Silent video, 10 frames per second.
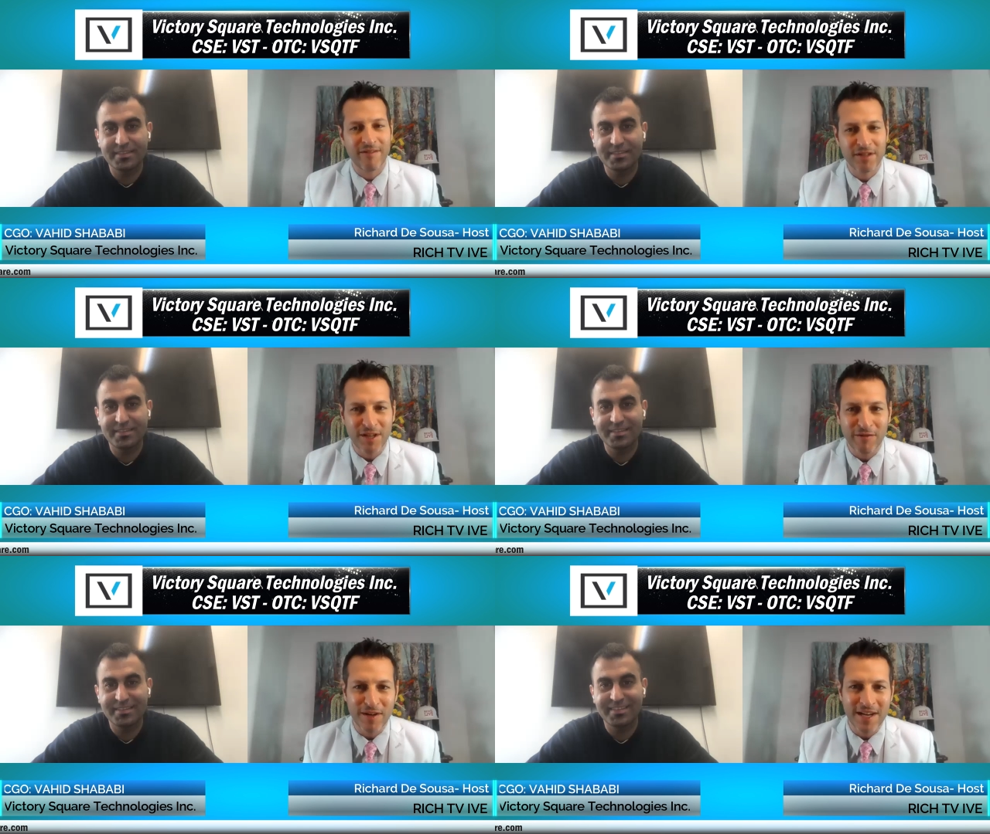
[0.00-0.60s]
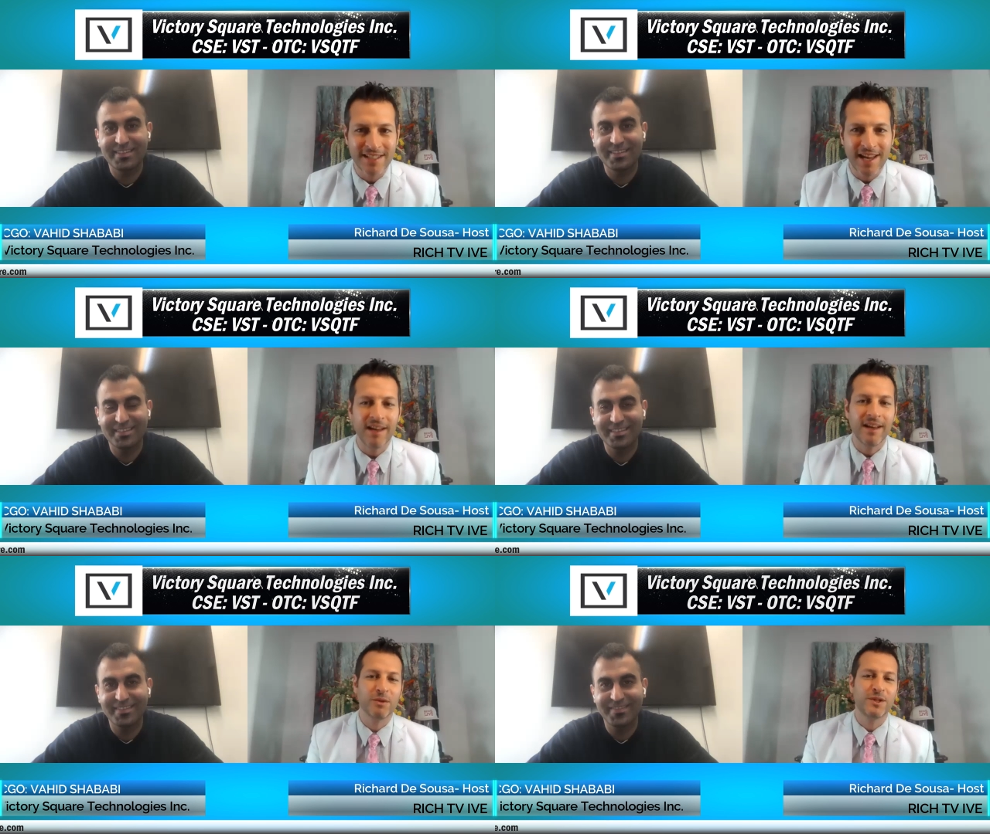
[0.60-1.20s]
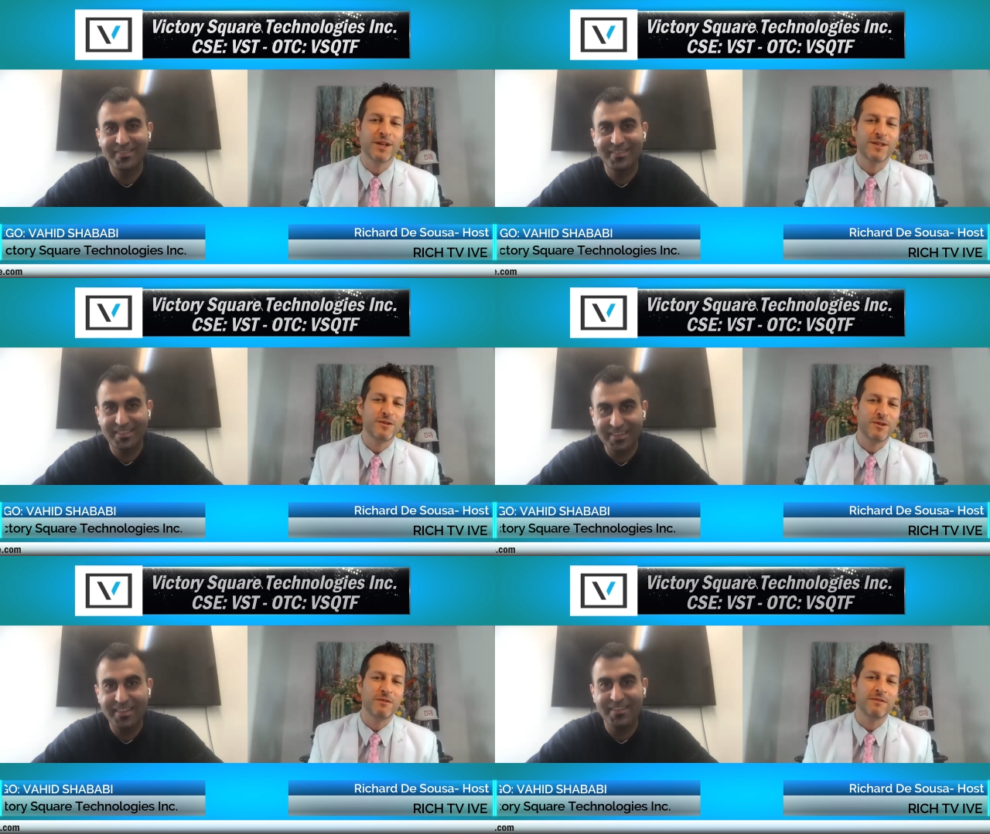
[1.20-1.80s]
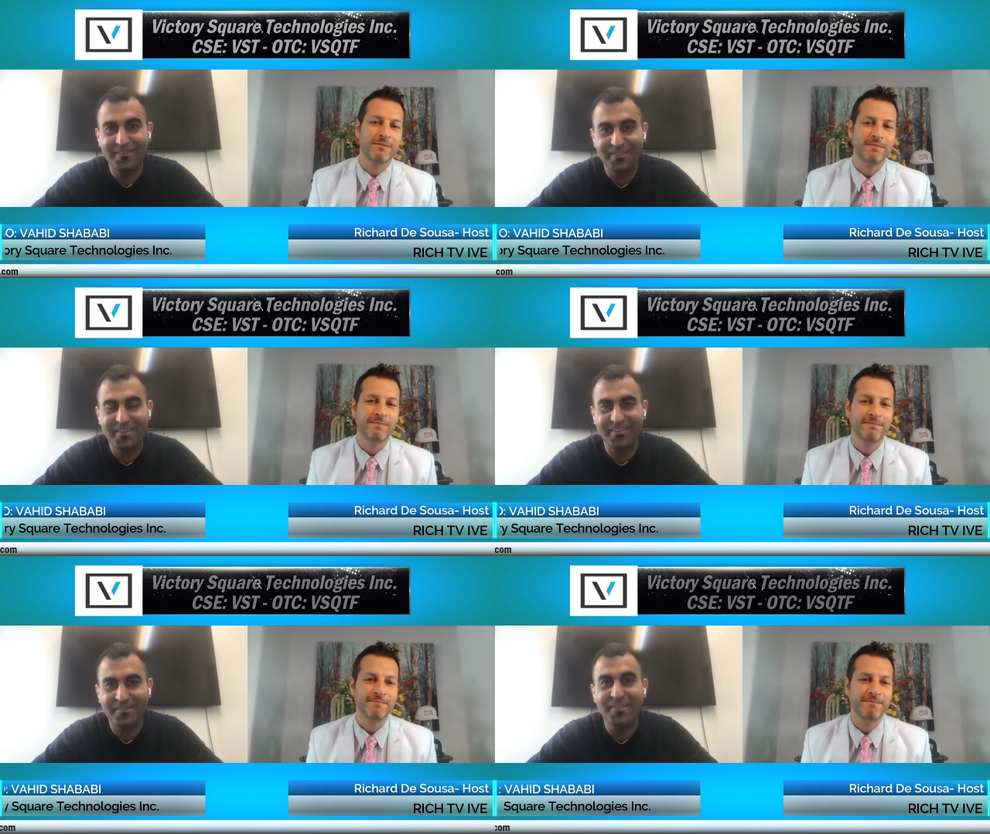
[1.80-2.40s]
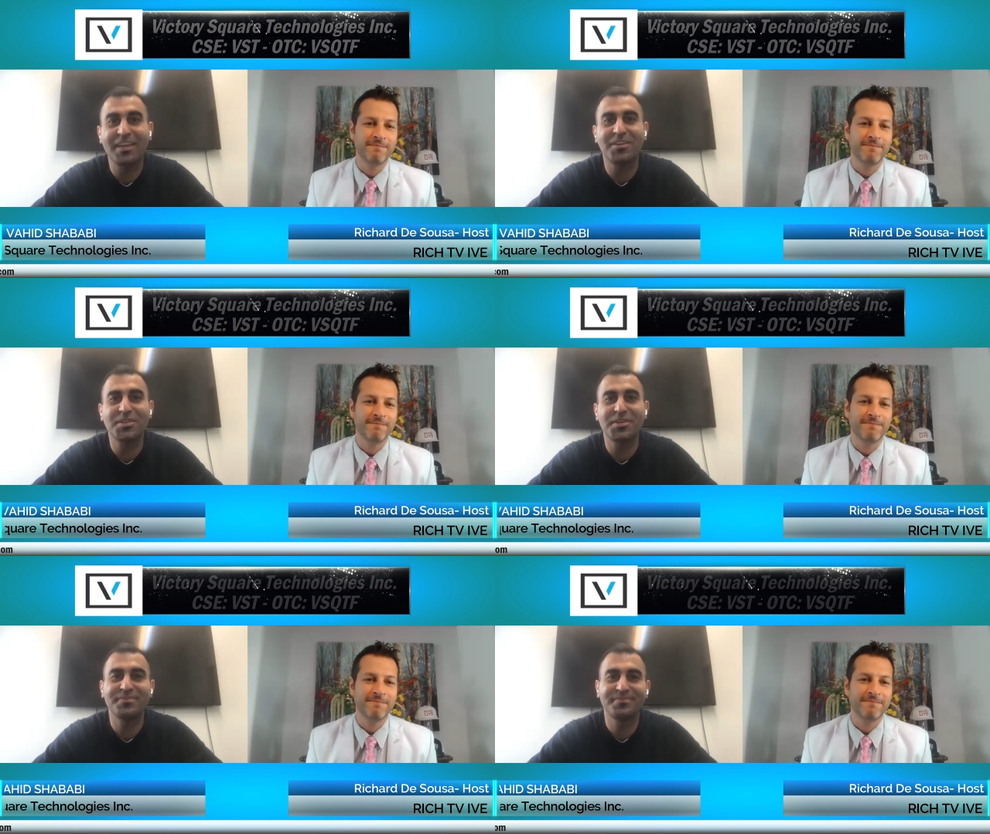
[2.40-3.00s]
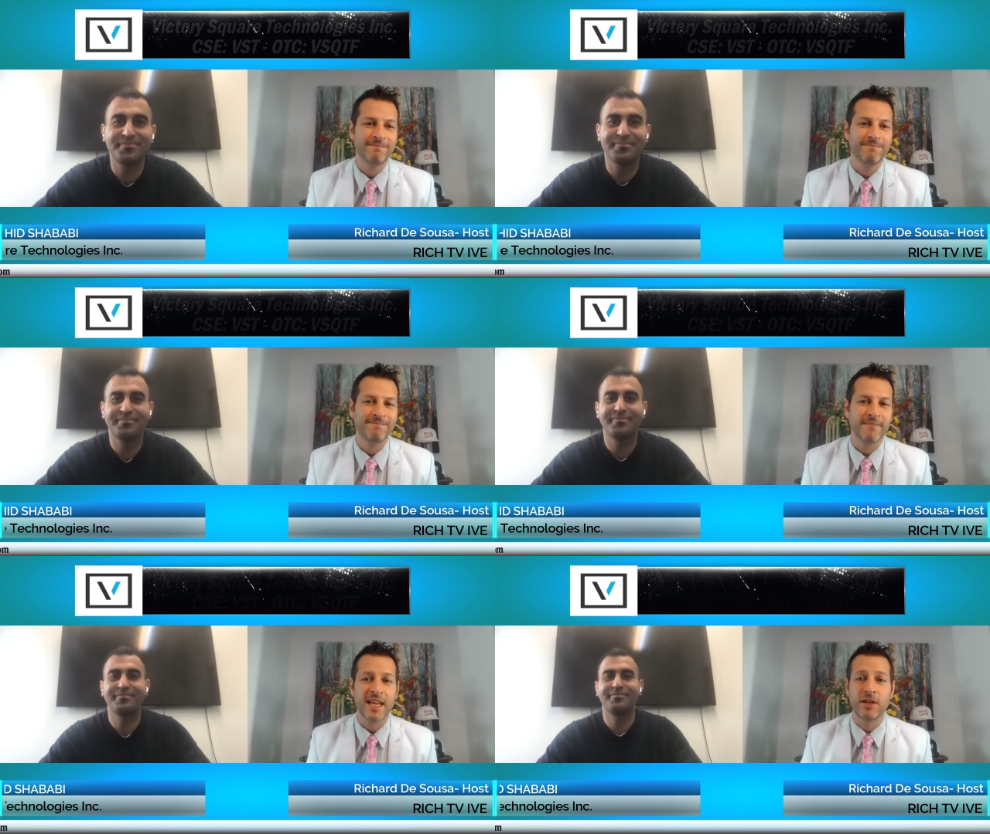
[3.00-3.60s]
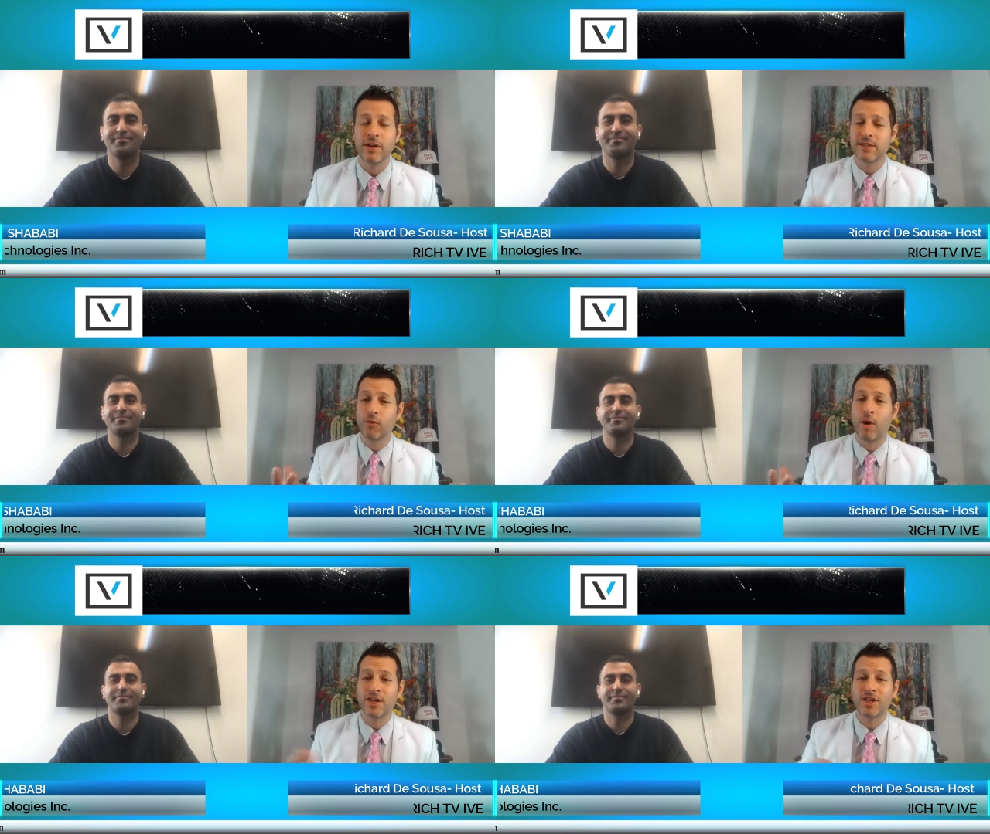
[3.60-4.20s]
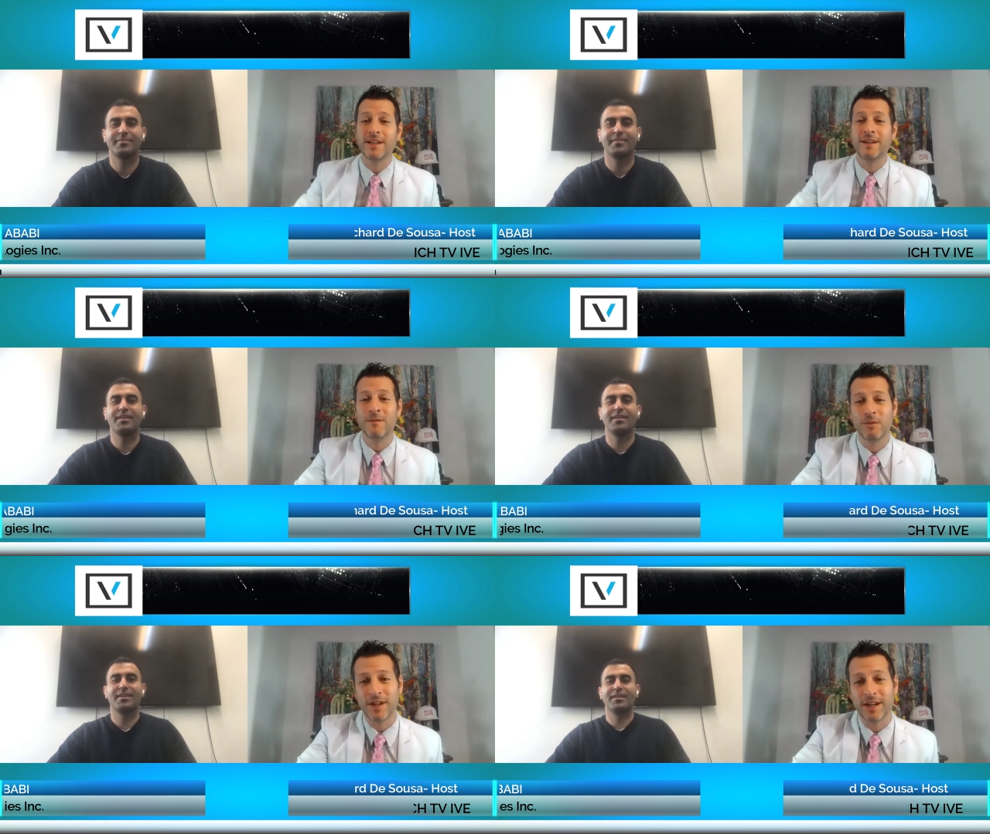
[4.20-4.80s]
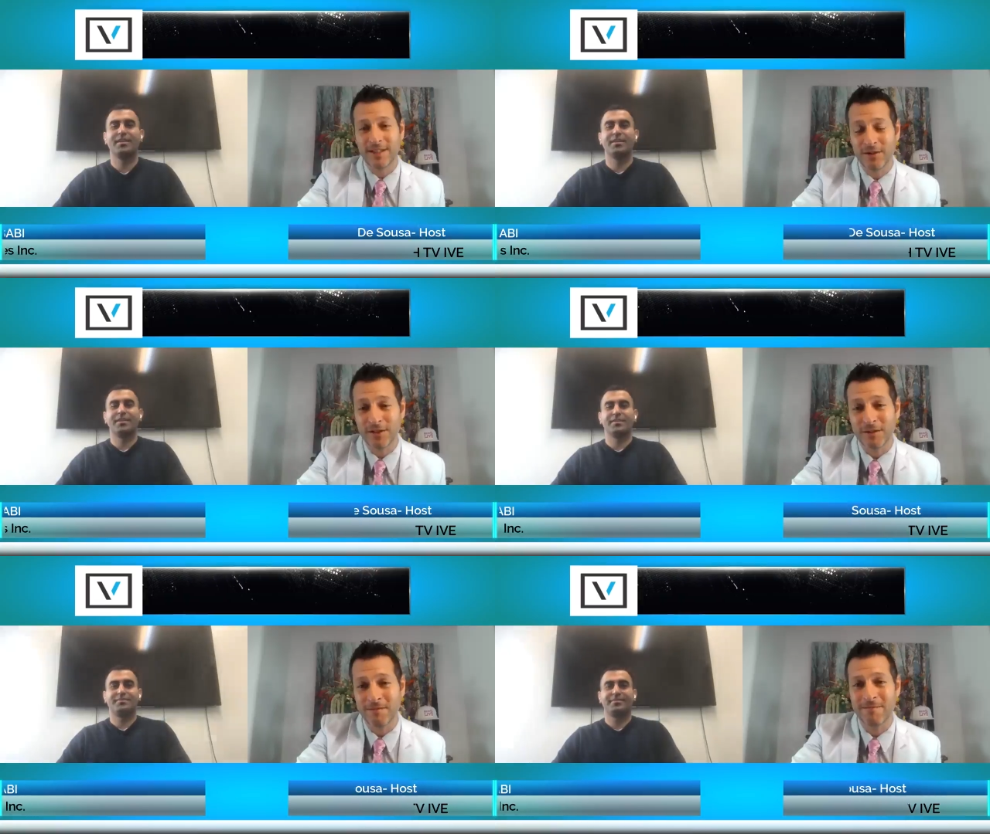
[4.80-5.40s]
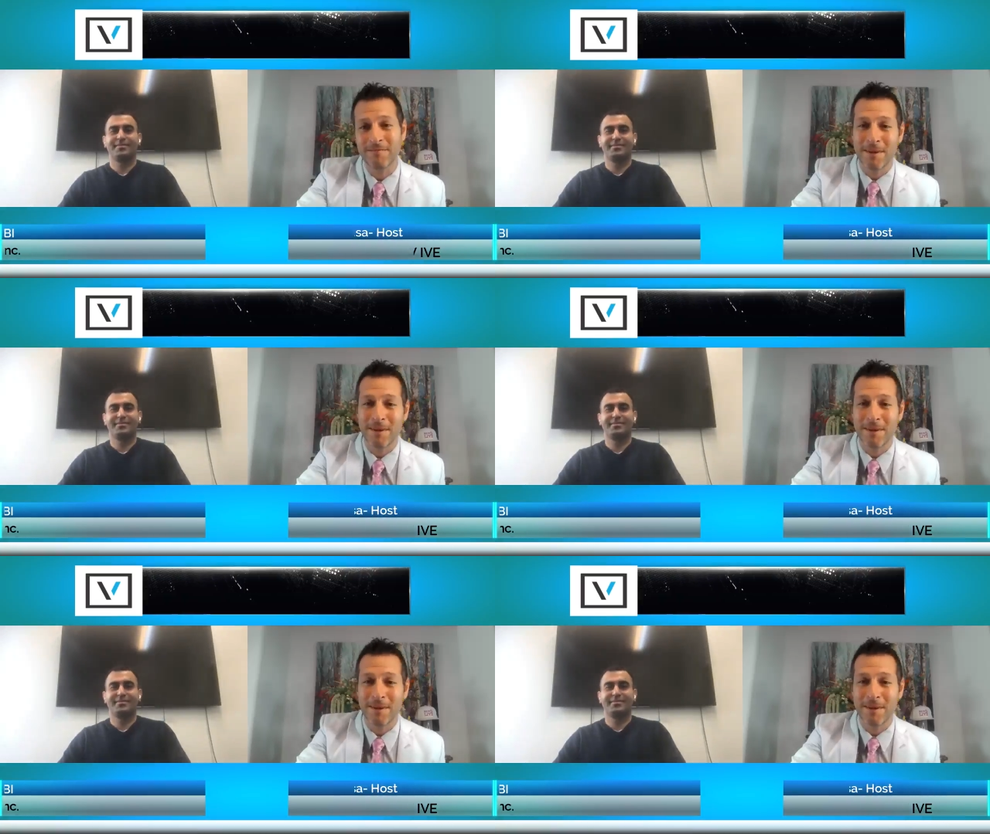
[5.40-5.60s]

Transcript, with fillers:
Speaker 1: Have yourself a nice day, and we'll talk to you soon. Thank you, sir. Thank you guys for watching. We'll talk to you soon.